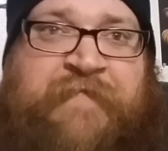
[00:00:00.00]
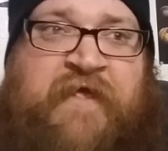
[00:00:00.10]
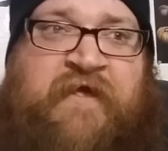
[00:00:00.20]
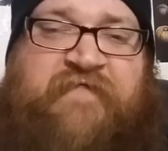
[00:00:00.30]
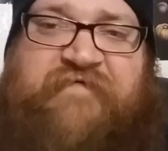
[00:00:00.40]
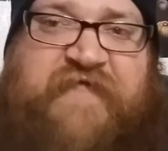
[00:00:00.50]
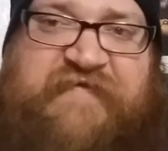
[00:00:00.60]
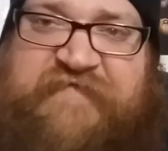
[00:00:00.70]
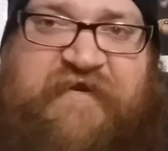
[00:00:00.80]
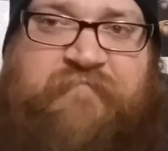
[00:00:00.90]
They've
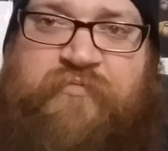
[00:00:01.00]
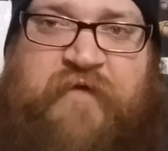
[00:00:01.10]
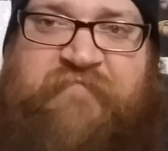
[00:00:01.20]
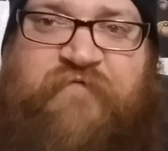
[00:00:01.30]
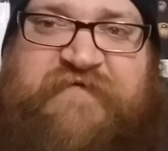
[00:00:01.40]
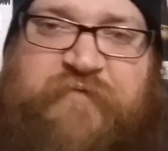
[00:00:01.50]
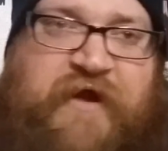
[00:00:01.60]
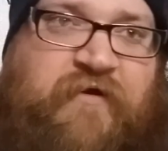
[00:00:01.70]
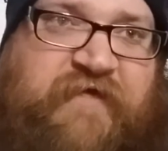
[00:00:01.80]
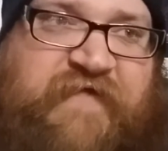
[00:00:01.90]
teased it in movies
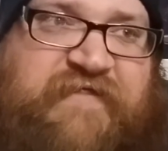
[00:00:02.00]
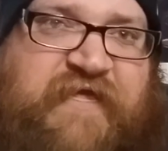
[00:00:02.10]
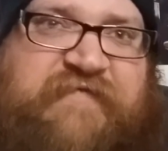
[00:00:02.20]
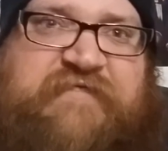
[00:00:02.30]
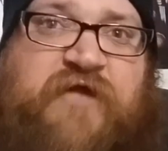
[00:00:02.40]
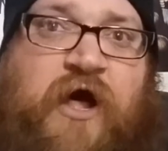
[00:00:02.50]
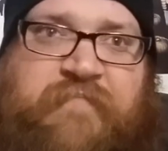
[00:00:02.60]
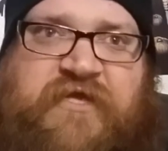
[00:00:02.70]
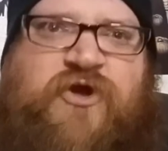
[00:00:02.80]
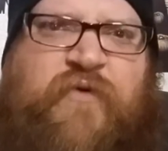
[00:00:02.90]
prior. Like they teased
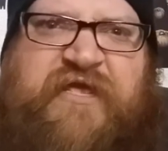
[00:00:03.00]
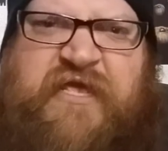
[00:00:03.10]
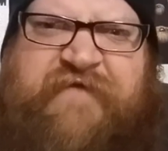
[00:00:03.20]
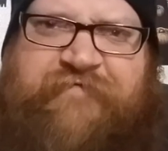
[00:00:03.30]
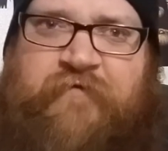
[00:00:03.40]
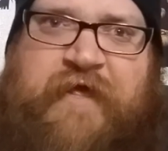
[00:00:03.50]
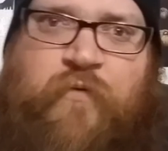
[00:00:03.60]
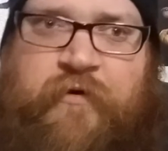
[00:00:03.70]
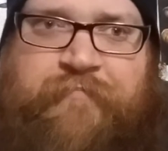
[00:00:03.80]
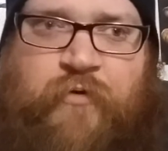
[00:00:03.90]
Tommy going evil at
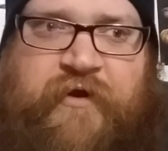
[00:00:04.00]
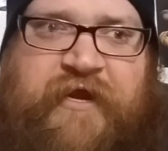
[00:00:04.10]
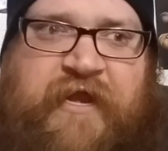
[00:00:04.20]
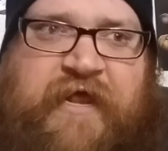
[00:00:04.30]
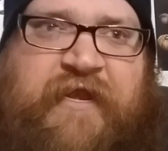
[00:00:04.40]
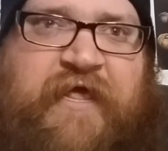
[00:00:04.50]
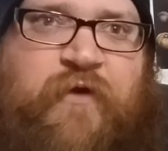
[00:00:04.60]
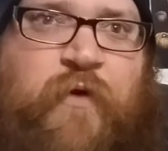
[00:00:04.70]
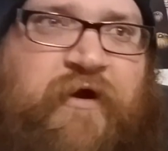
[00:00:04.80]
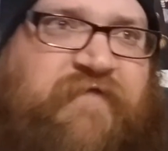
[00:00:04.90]
one point and like
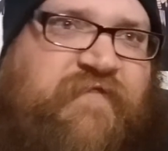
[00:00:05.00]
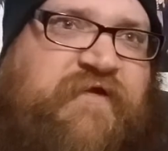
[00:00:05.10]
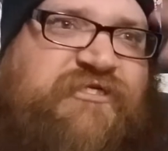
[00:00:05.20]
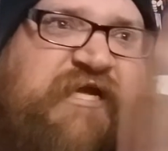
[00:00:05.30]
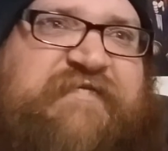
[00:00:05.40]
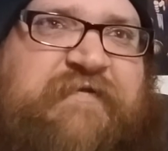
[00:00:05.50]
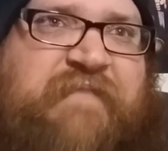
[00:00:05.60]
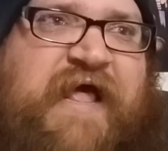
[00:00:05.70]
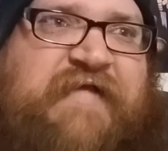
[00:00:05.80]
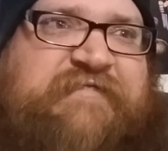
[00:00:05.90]
wearing the Jason
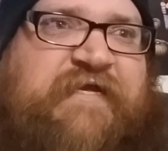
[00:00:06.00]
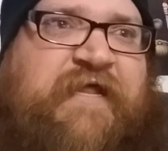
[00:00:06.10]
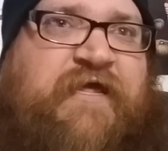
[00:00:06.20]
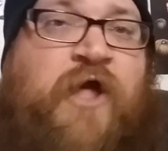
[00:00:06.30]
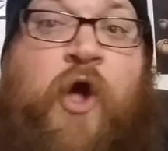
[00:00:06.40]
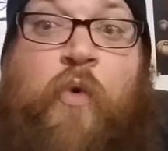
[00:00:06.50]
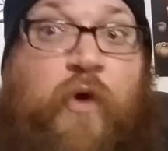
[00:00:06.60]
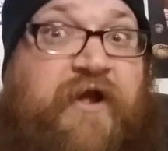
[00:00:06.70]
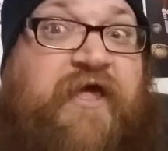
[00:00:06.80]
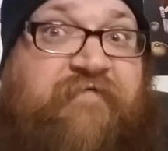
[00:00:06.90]
mask and like
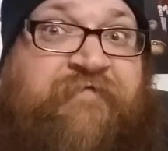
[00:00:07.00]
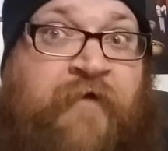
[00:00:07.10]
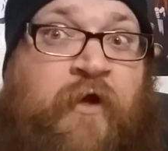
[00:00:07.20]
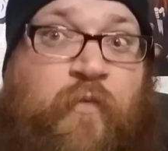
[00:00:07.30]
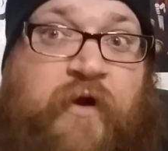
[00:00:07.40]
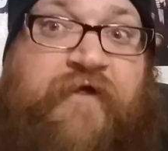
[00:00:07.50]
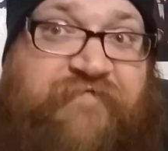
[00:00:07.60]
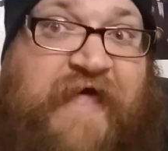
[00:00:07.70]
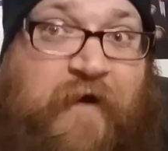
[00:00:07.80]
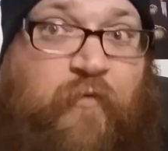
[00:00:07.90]
what if
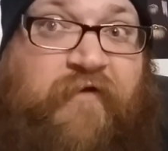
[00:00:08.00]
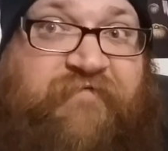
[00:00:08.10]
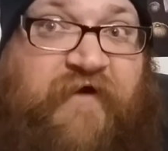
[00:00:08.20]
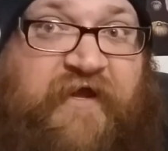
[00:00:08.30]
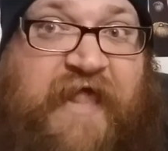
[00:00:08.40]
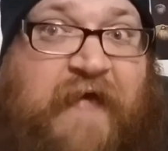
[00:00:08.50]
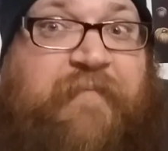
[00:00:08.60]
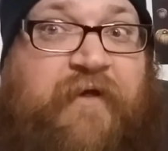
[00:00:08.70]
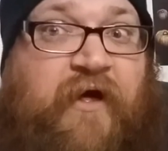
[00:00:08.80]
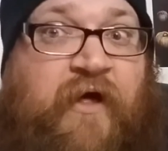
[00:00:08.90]
that would have fucking
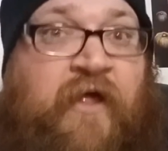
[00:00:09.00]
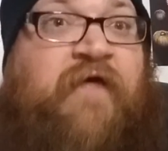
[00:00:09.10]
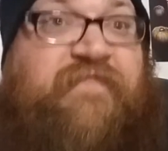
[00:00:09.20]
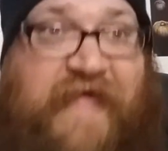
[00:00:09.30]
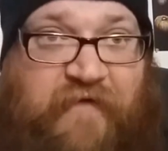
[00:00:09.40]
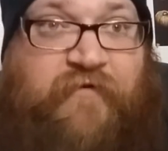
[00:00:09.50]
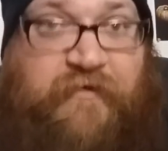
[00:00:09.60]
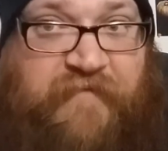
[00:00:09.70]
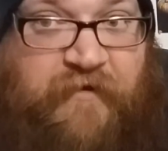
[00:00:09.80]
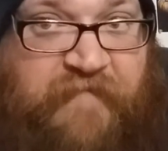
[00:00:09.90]
happened, huh? That would
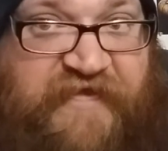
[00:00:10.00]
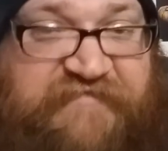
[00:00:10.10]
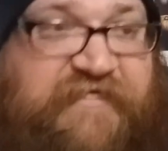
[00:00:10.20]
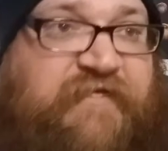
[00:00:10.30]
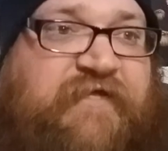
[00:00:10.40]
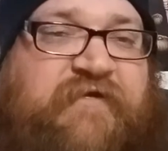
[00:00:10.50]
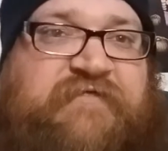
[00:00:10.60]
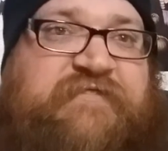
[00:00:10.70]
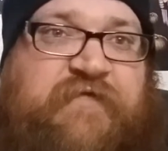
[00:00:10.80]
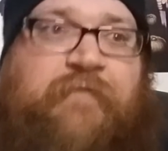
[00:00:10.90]
have been amazing. Like there's
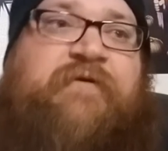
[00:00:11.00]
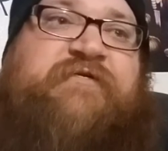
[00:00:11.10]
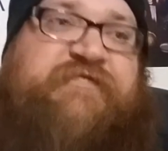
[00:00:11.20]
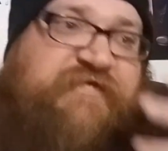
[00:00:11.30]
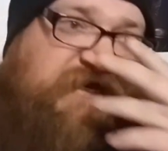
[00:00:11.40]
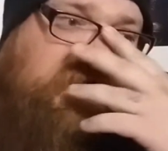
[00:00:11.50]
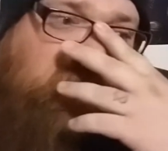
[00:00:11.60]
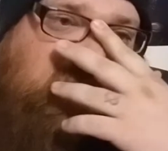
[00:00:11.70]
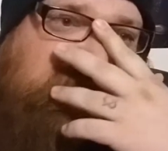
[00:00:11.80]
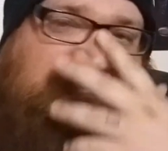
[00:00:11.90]
so much shit to
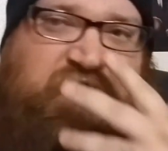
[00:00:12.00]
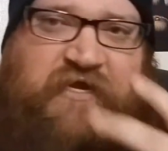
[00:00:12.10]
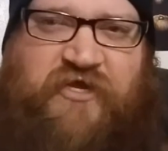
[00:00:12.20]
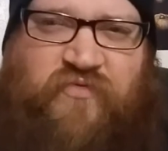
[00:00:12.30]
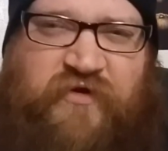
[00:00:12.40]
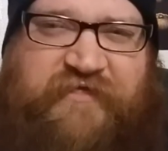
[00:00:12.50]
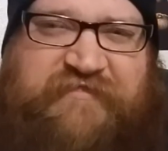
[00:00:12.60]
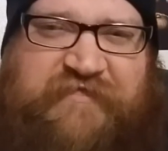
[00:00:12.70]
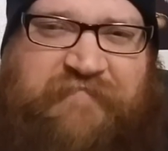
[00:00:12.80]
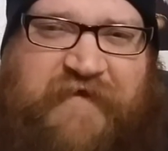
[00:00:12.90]
where it's like you really
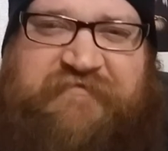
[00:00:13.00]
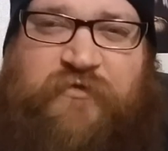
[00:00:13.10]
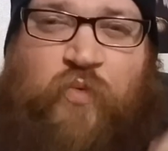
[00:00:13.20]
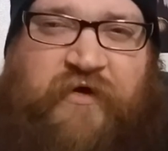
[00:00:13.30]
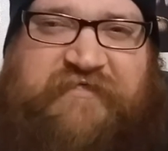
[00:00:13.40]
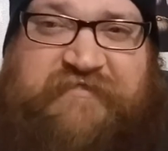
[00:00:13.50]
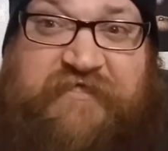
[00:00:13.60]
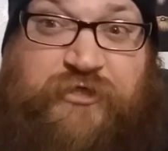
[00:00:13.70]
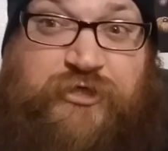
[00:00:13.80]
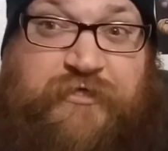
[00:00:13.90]
sometimes you want to see
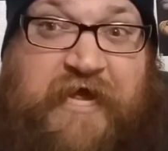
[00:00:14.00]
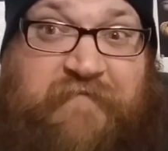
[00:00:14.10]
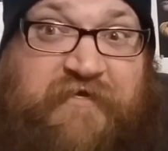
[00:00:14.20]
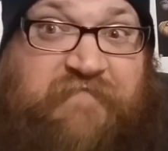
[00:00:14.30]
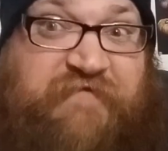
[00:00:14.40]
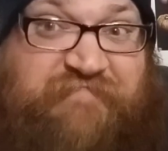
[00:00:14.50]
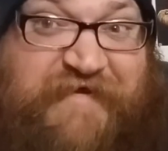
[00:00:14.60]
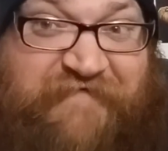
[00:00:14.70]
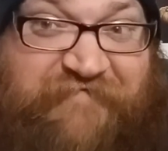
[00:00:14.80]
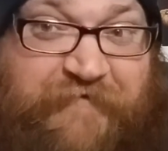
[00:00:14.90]
the good guy become the
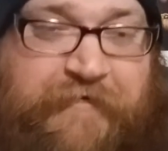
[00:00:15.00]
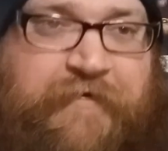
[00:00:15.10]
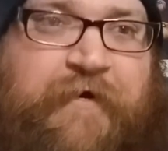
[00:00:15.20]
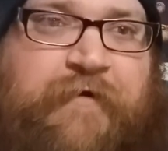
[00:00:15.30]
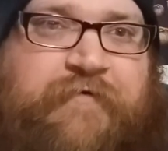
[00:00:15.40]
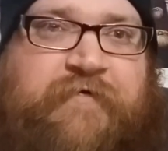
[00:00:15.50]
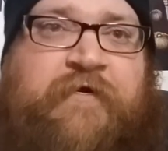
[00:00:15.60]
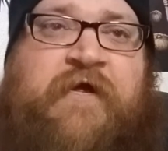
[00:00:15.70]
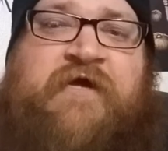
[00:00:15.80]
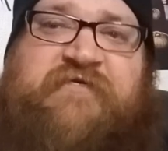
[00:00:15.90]
bad fucking character
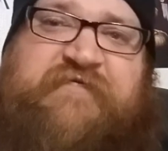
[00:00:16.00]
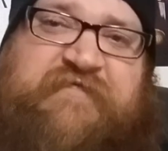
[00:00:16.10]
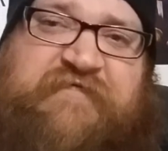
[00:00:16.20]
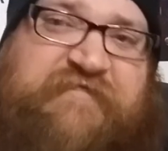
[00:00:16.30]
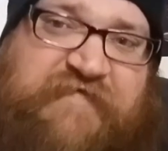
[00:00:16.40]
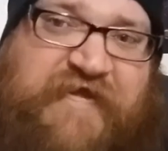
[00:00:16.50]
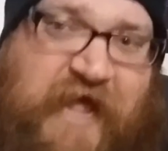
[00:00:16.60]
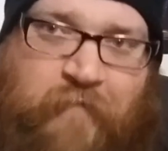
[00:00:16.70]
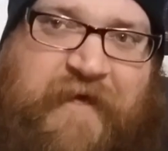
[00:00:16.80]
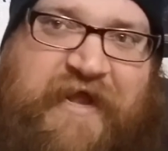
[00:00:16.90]
just to see
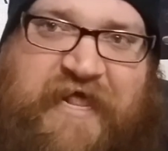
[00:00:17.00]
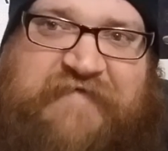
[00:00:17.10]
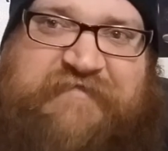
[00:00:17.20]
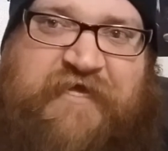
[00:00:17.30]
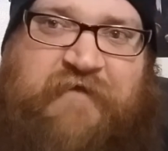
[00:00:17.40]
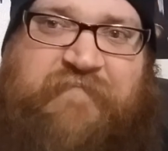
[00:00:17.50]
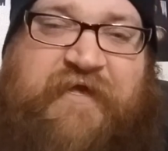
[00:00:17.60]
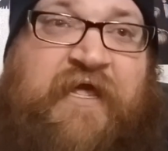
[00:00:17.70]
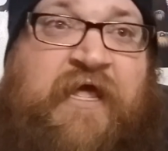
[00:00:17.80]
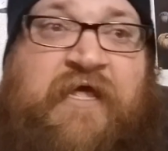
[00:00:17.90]
how badass they could
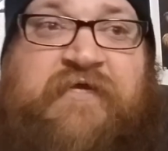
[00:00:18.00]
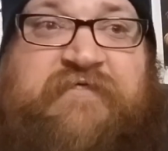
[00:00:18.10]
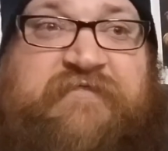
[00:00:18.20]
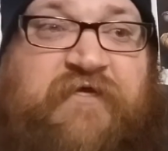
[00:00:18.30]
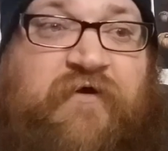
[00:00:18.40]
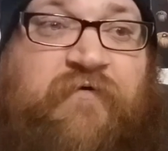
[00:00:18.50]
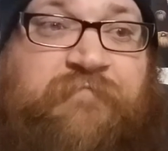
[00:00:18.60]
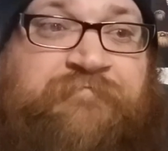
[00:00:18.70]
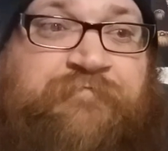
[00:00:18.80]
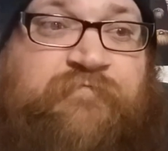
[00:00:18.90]
be. So
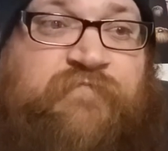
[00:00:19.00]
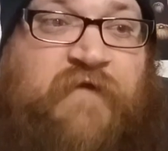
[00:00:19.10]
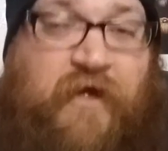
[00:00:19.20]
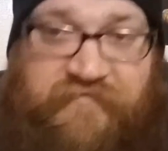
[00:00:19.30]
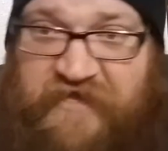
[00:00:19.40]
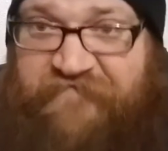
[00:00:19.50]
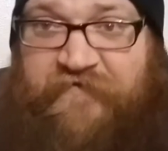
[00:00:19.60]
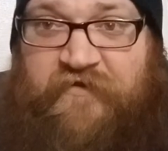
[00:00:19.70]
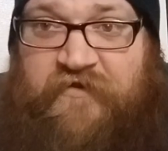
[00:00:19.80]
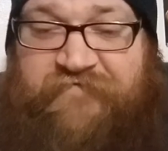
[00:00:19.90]

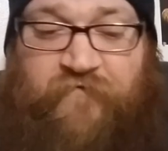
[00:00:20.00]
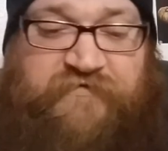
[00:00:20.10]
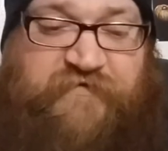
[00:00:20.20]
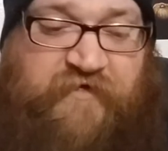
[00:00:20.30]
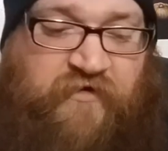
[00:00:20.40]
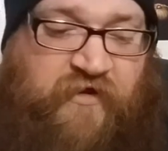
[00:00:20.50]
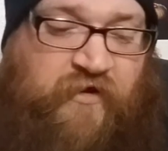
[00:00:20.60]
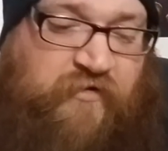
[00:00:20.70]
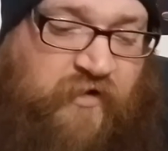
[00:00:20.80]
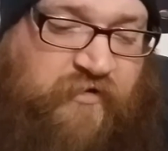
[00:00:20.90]
definitely looking forward to it on
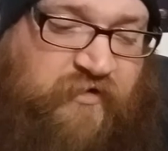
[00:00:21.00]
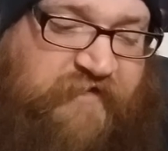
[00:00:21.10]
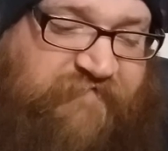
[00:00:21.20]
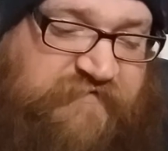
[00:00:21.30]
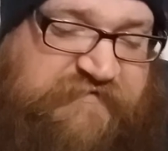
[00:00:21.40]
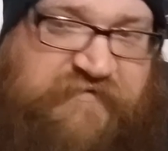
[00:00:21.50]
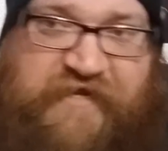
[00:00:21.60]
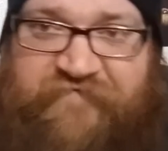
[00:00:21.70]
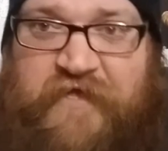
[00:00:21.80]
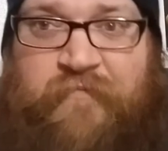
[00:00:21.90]
all levels.
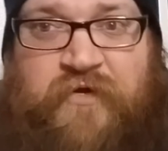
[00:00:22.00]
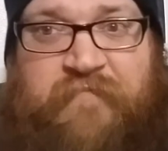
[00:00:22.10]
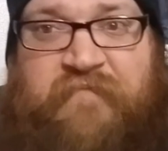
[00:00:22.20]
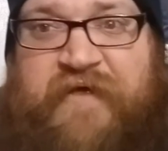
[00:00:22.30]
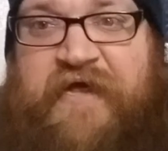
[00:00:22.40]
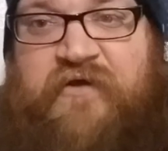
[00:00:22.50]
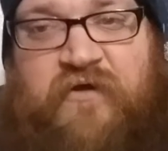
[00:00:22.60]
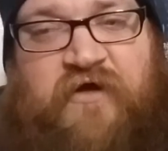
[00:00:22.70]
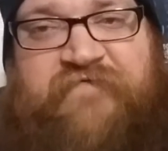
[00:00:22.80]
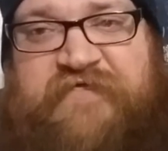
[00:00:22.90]
Neve Campbell coming back,
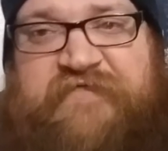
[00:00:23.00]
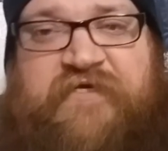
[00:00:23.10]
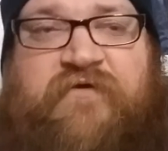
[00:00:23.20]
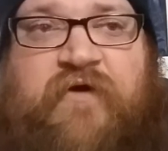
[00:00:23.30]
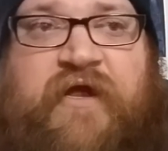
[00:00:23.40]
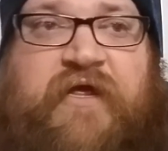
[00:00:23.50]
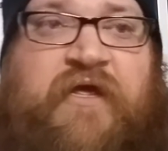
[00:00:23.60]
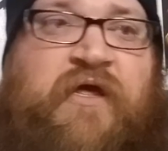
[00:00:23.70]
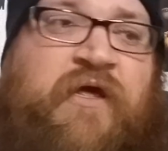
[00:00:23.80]
obviously great.